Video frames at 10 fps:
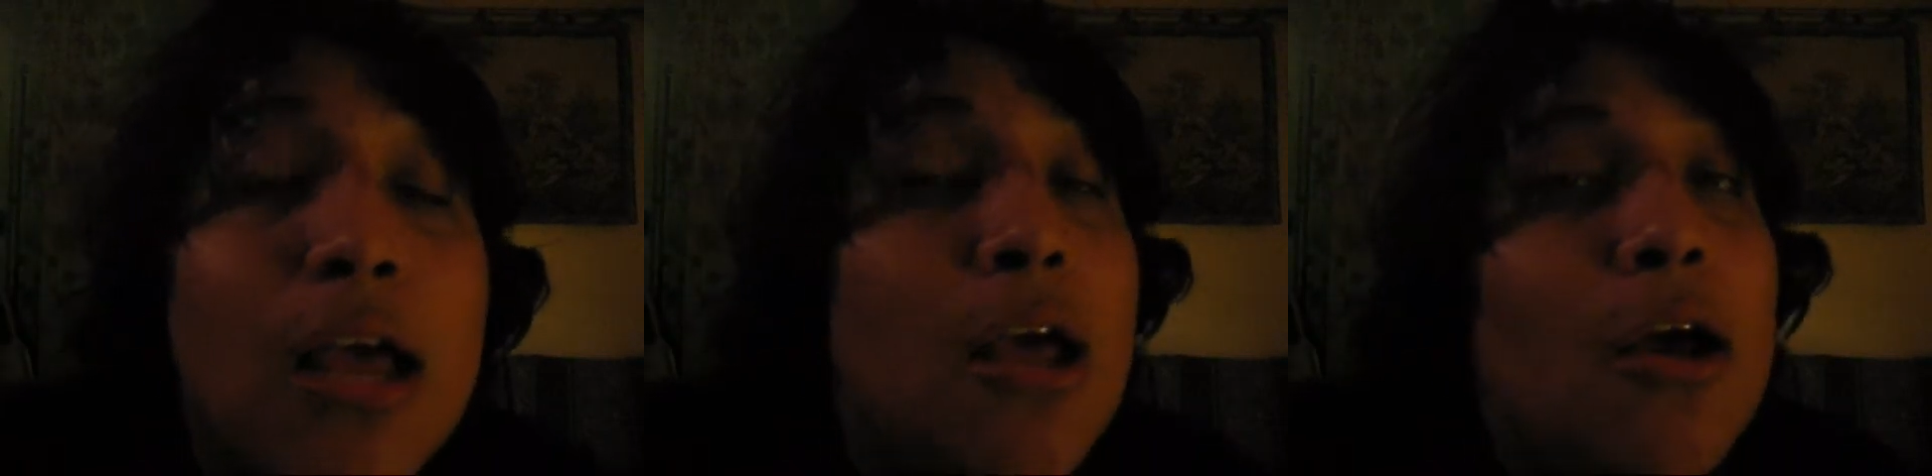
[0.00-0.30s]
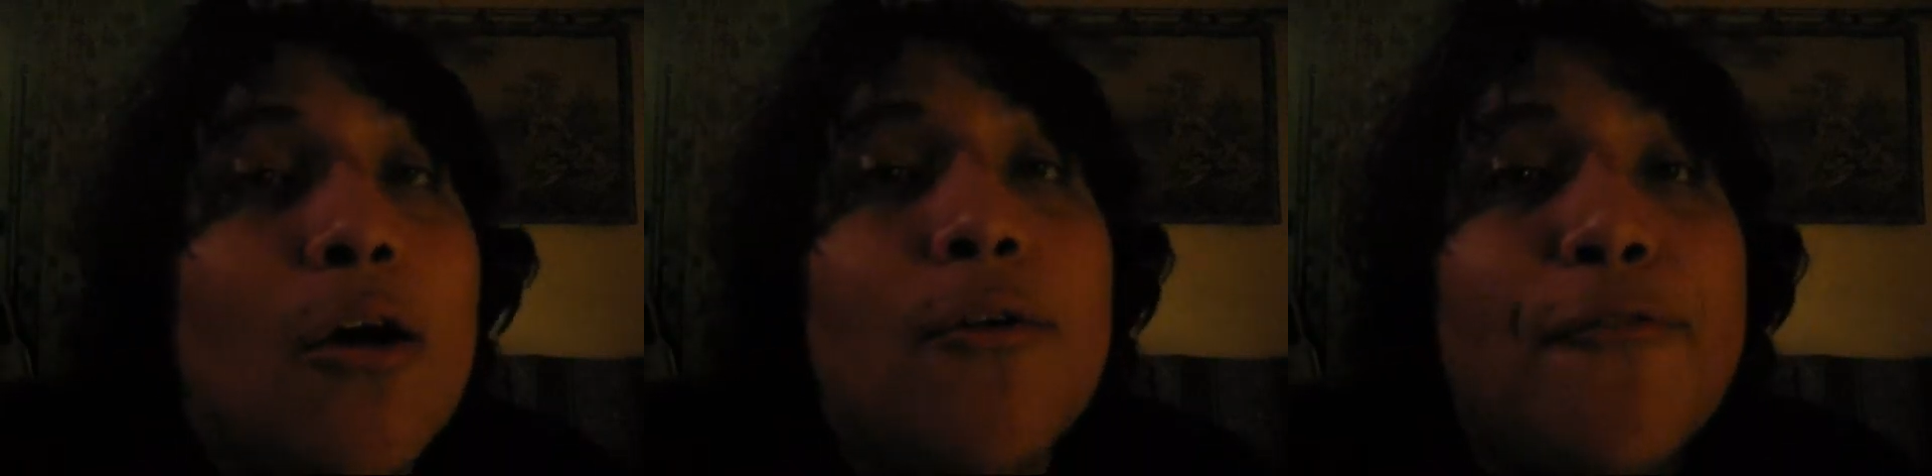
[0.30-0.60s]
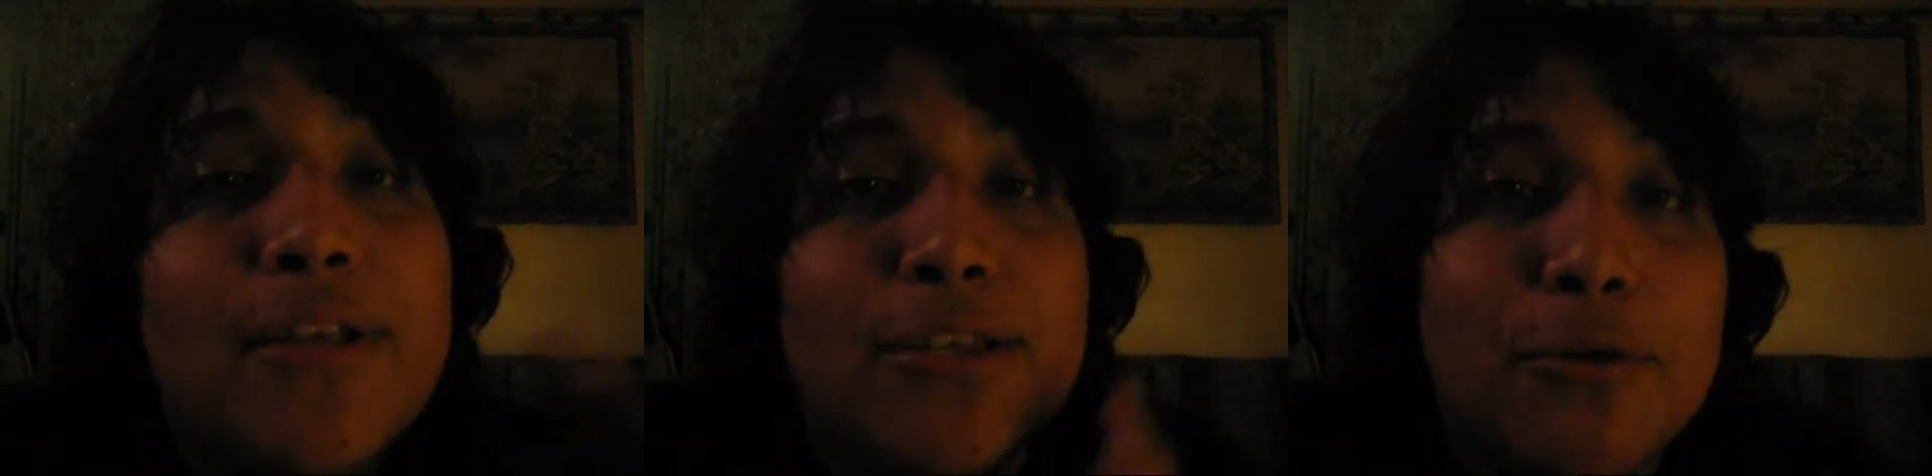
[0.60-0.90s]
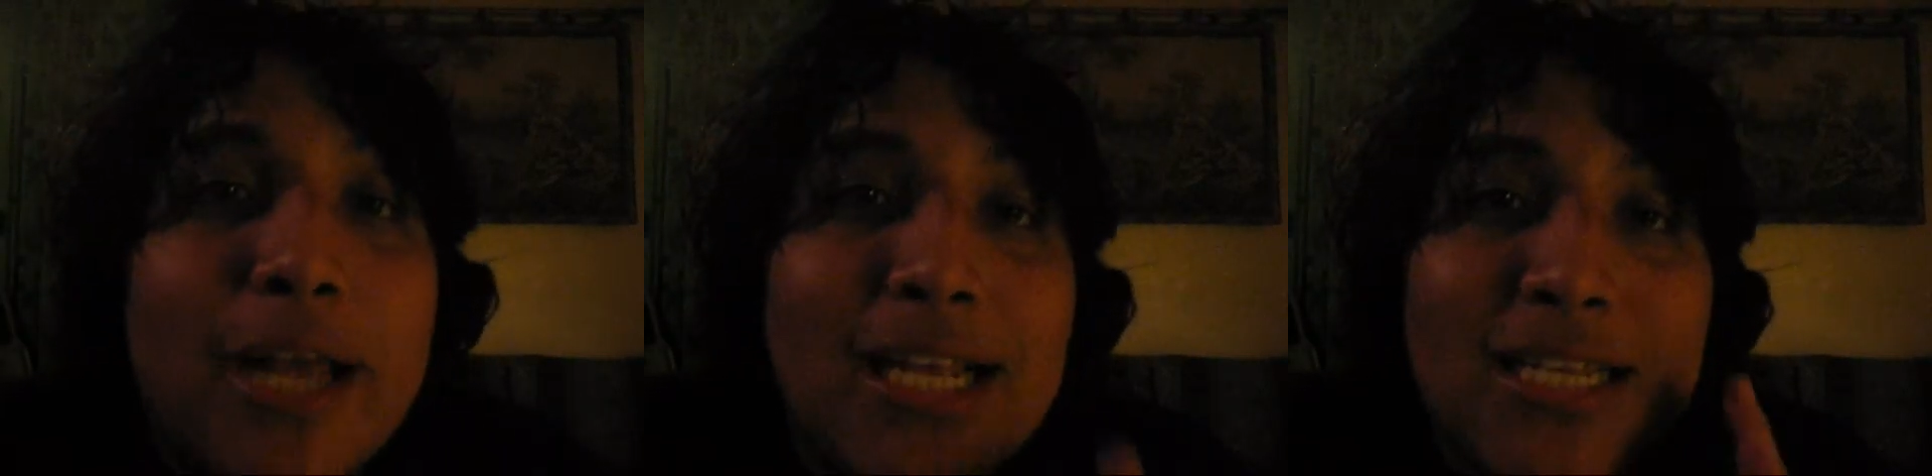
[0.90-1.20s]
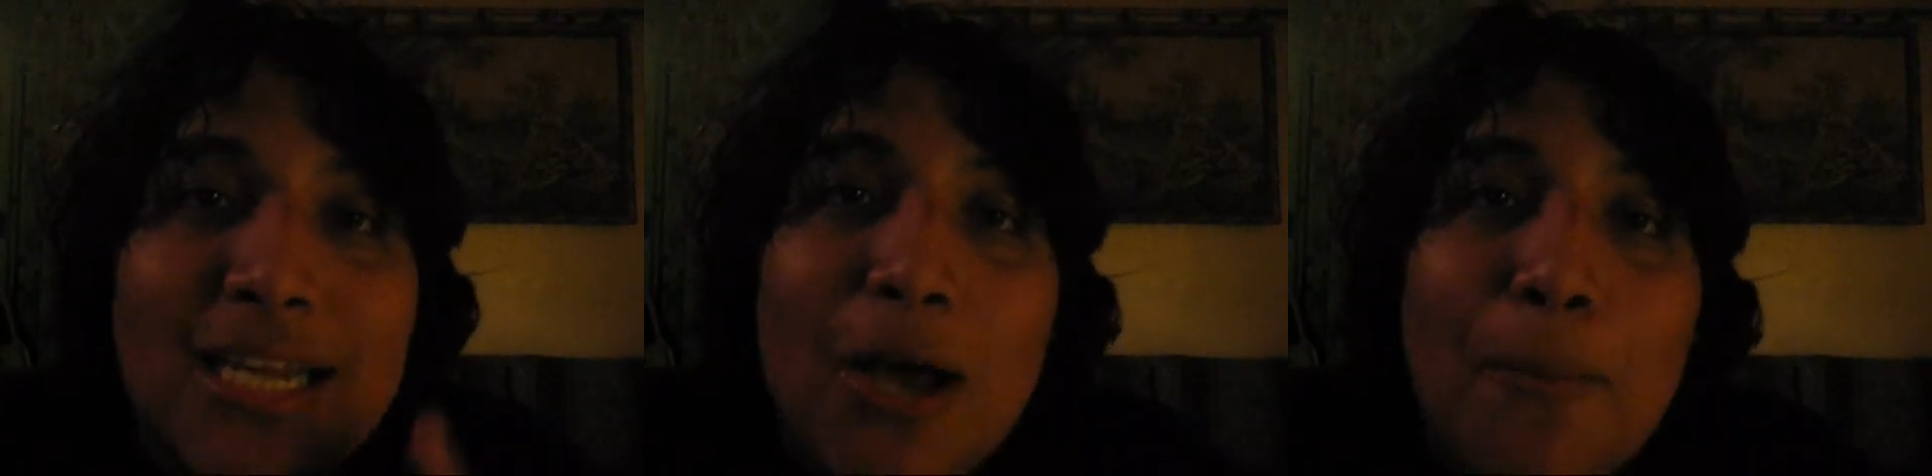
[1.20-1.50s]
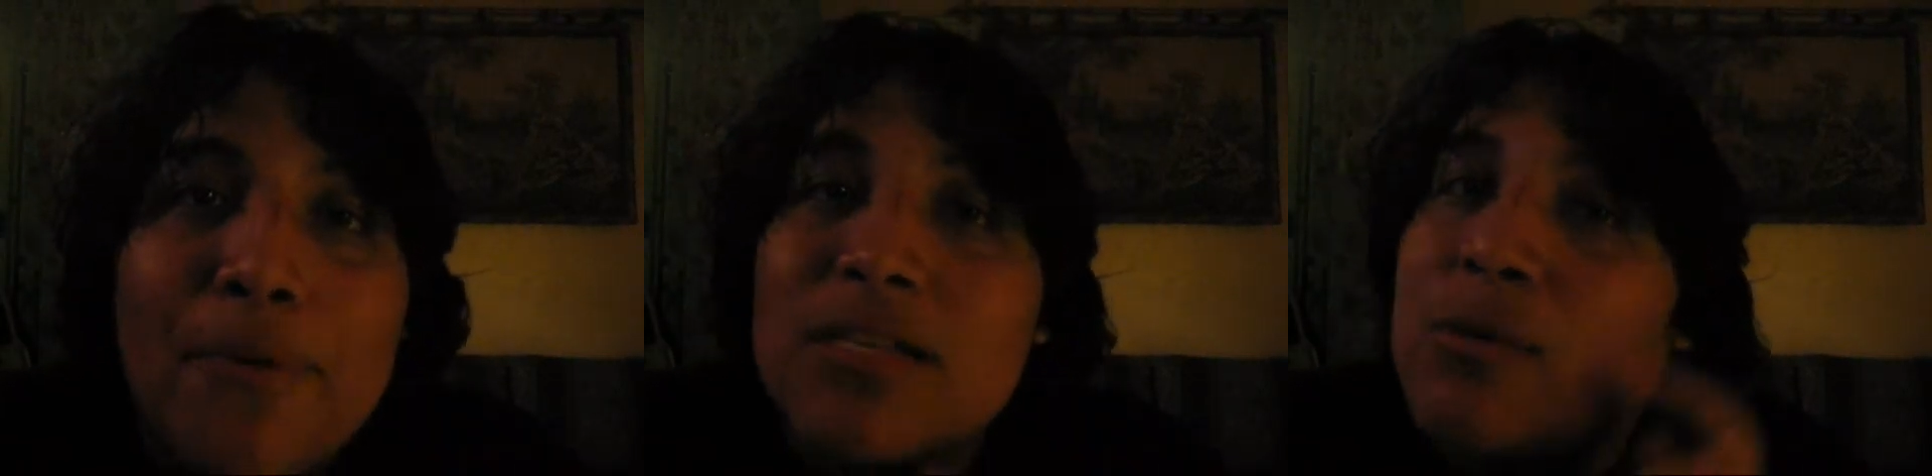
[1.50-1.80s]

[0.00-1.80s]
Hopefully you guys could help us